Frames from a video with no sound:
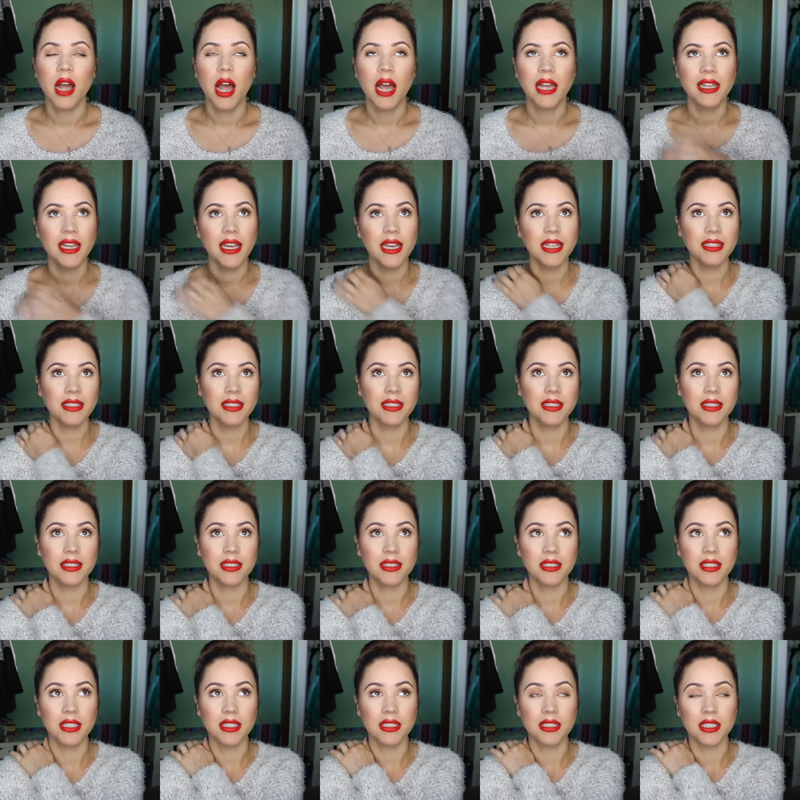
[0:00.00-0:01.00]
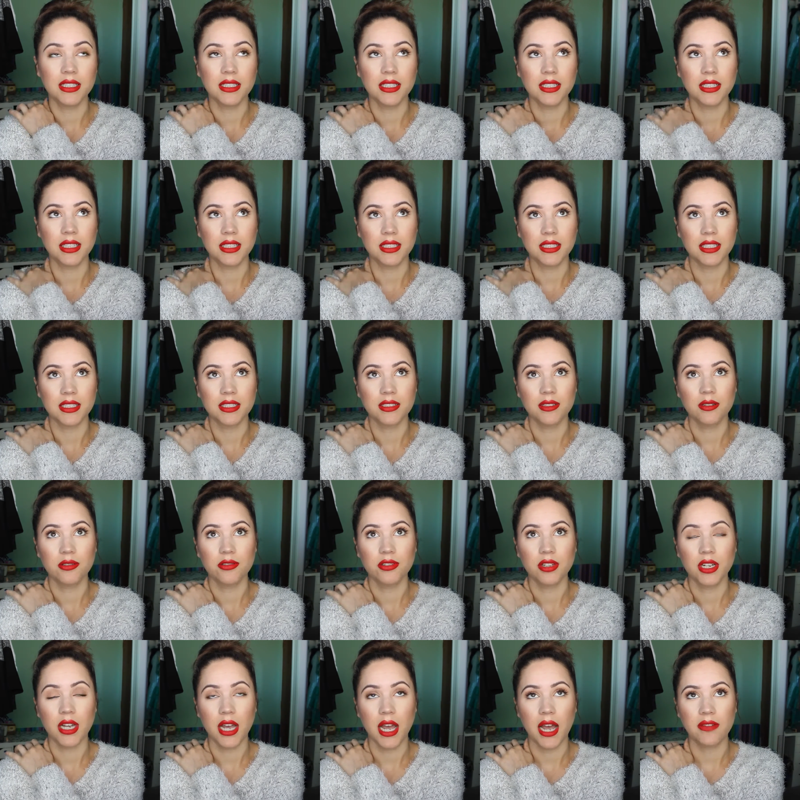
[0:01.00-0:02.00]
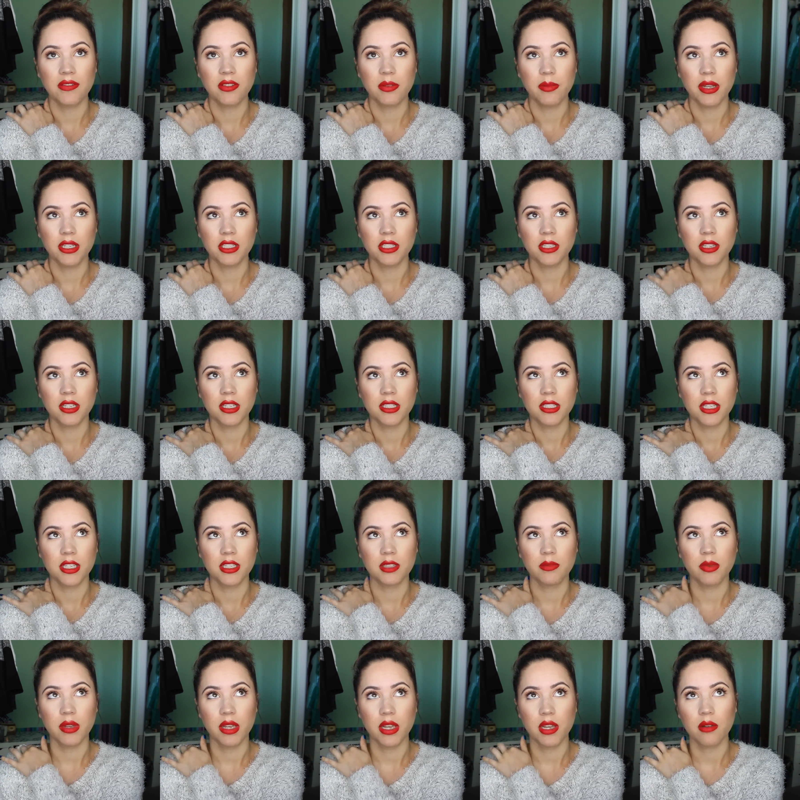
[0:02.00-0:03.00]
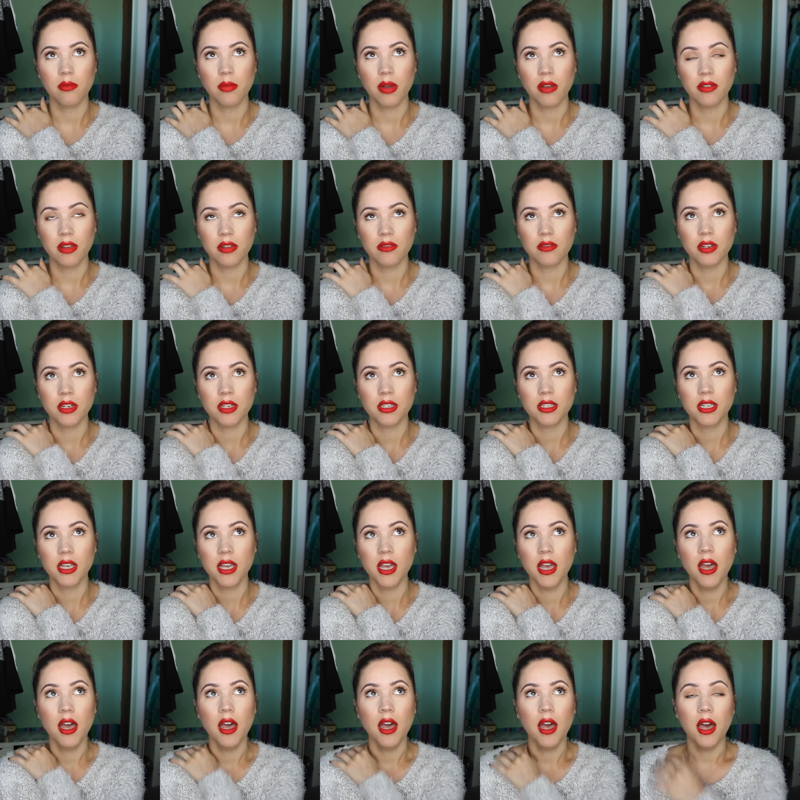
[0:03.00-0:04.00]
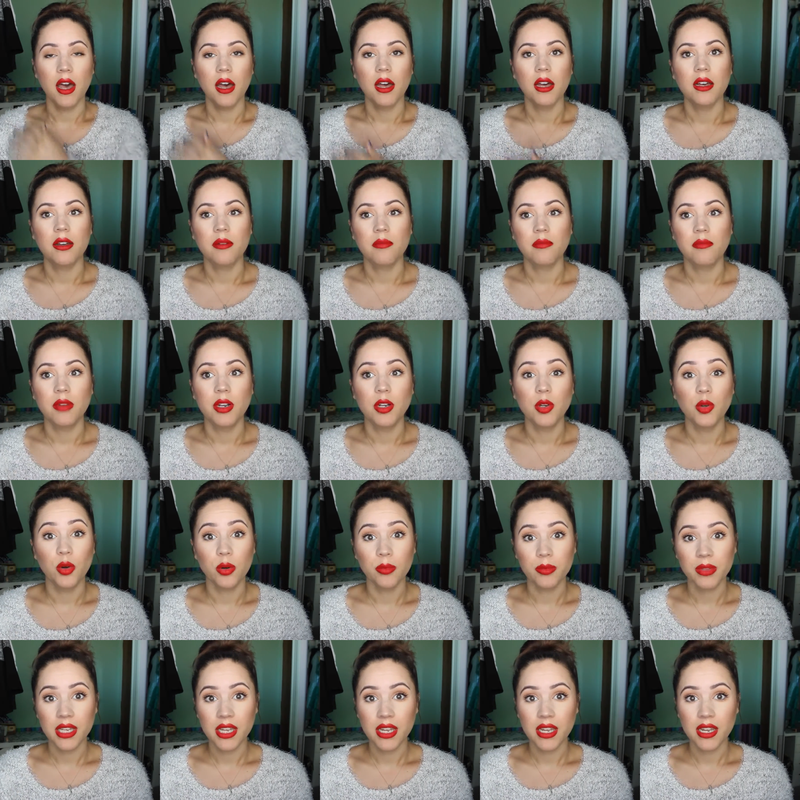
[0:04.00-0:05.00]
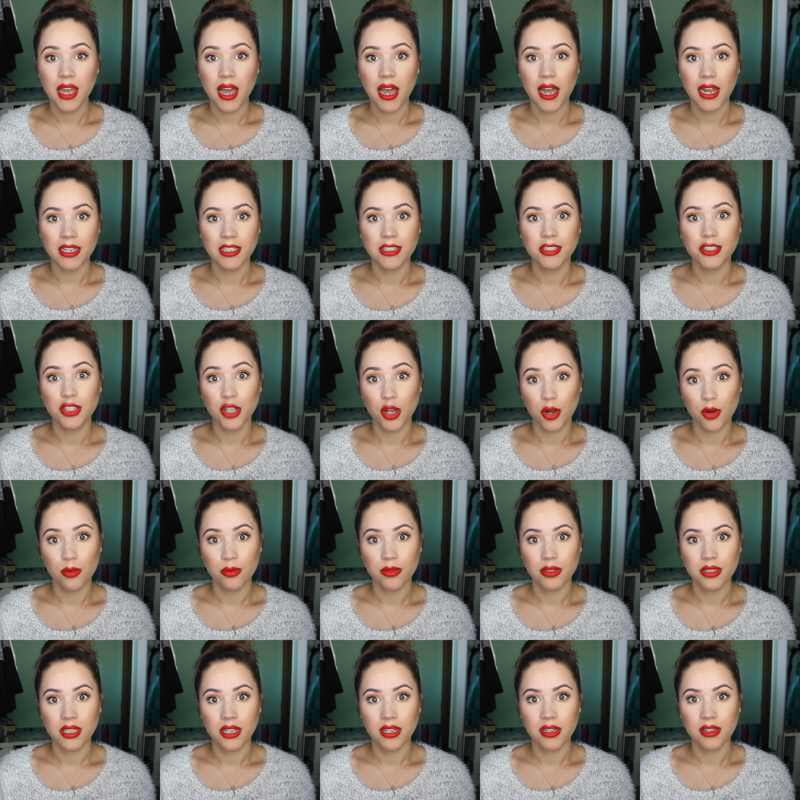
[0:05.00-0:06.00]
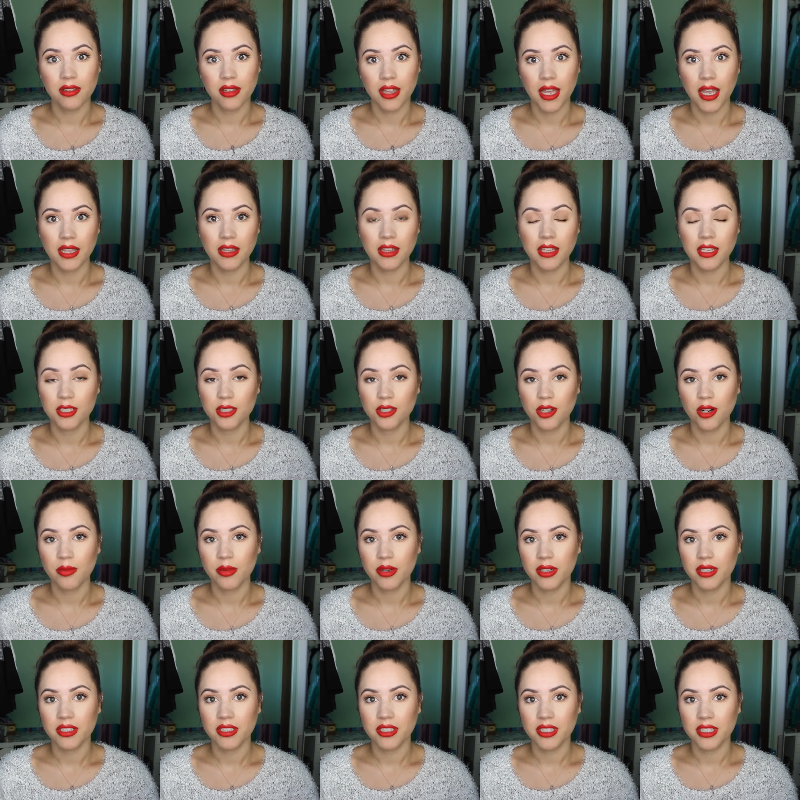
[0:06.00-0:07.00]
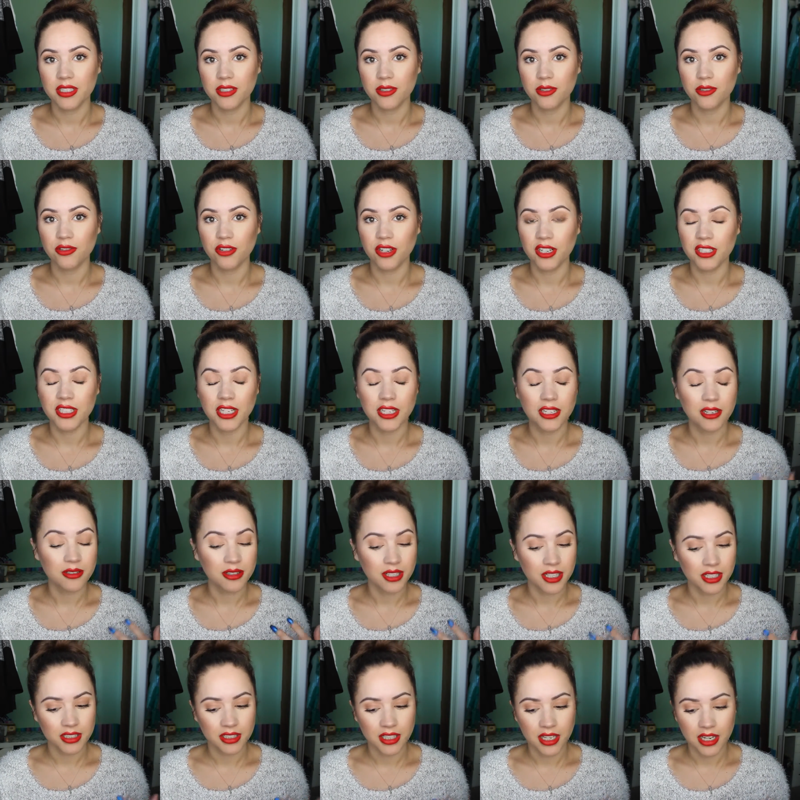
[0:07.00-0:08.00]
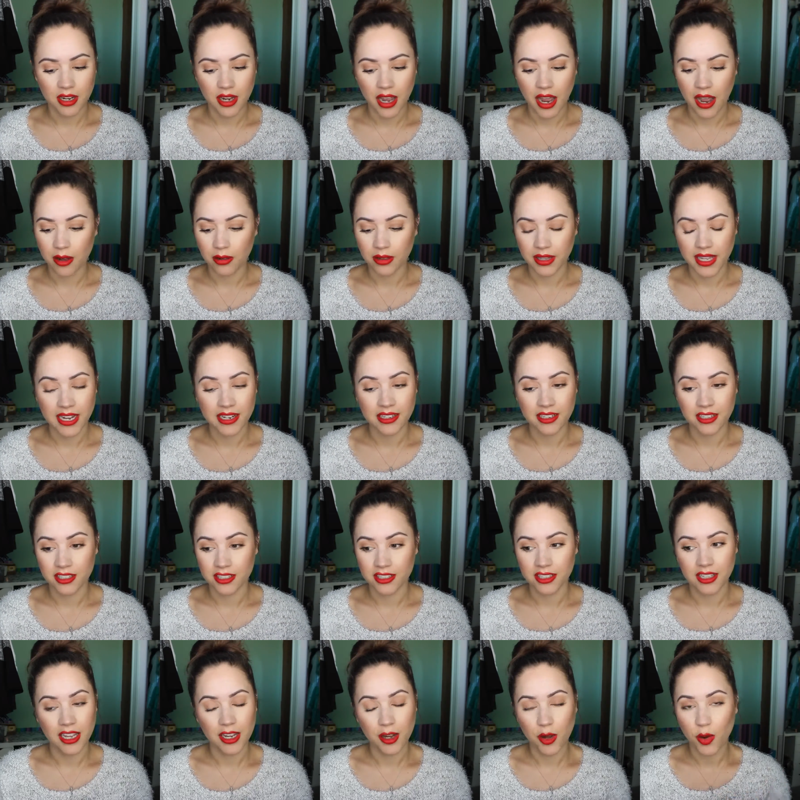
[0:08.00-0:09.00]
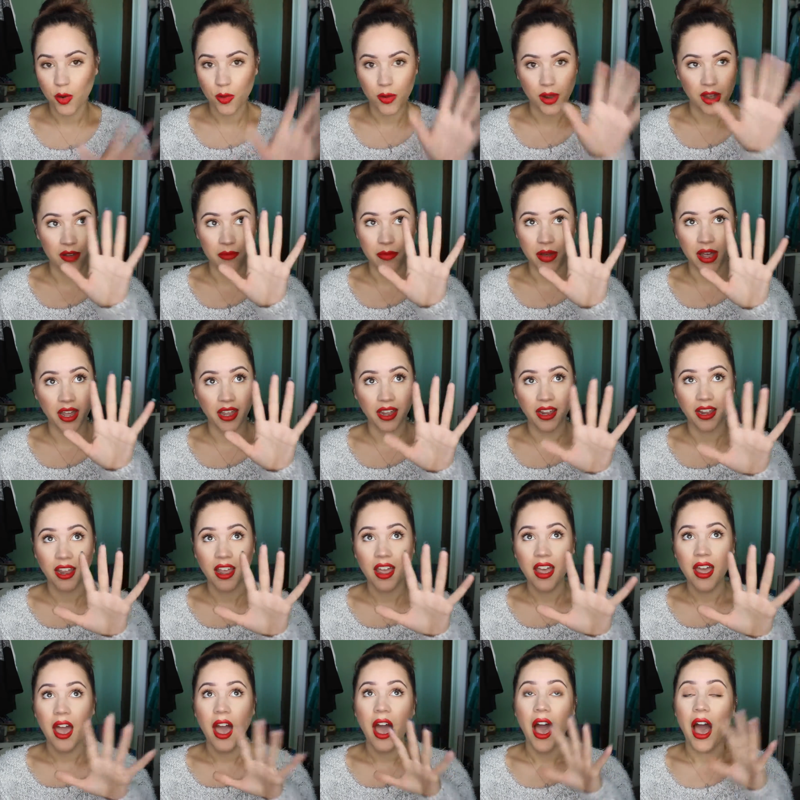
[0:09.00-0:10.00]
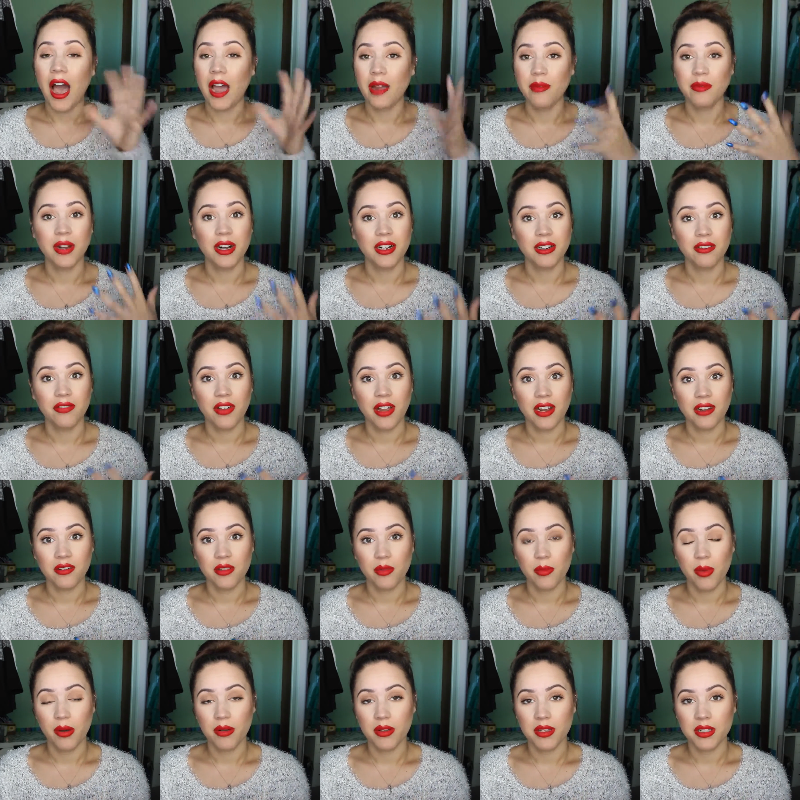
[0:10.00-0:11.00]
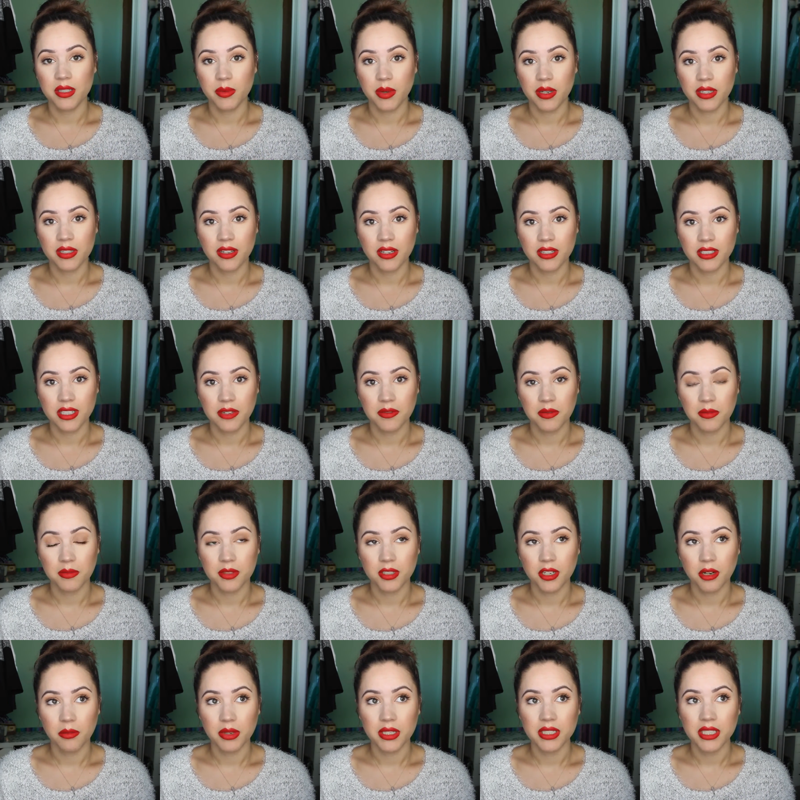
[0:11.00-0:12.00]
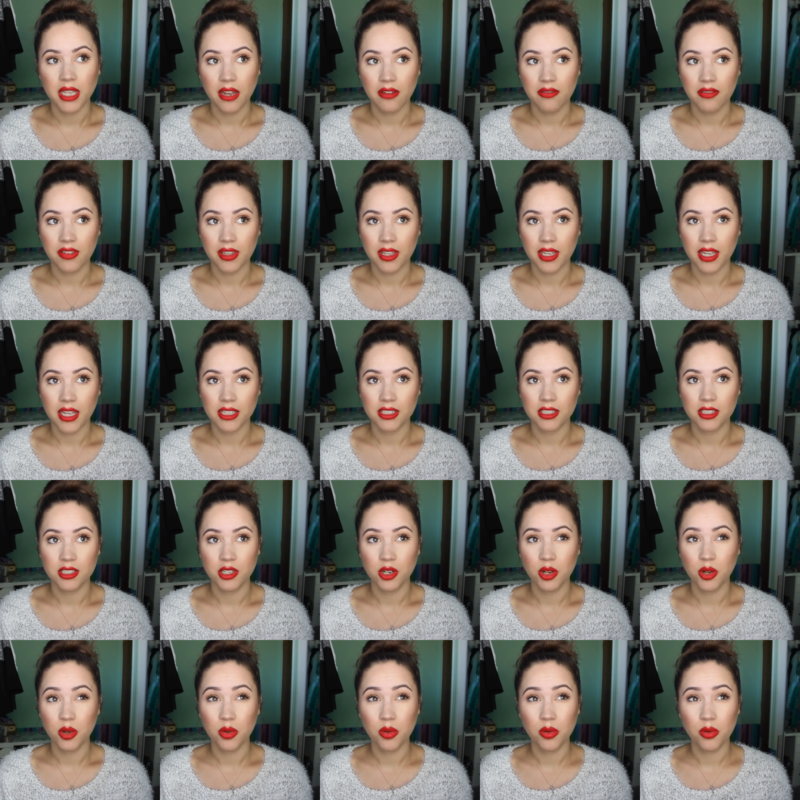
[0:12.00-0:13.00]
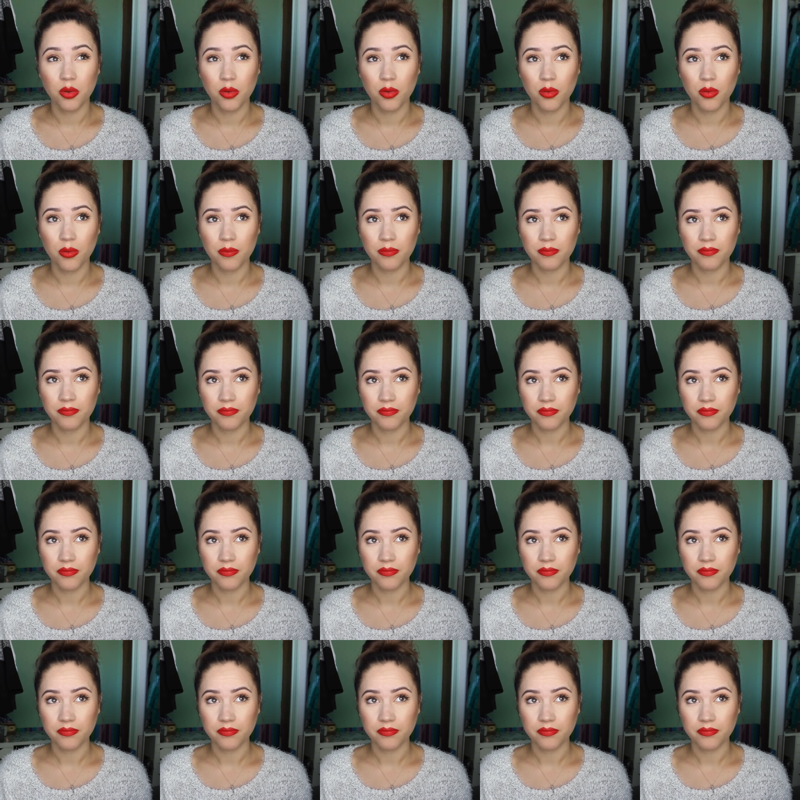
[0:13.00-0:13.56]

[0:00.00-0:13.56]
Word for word: I guess since this is a seasonal drink, I have to mention this as being my favorite. Um, normally, I don't like the Starbucks seasonal drinks. I know that's like outlandish, like who am I? I'm not a fan of the pumpkin spice latte from Starbucks. I feel like it's too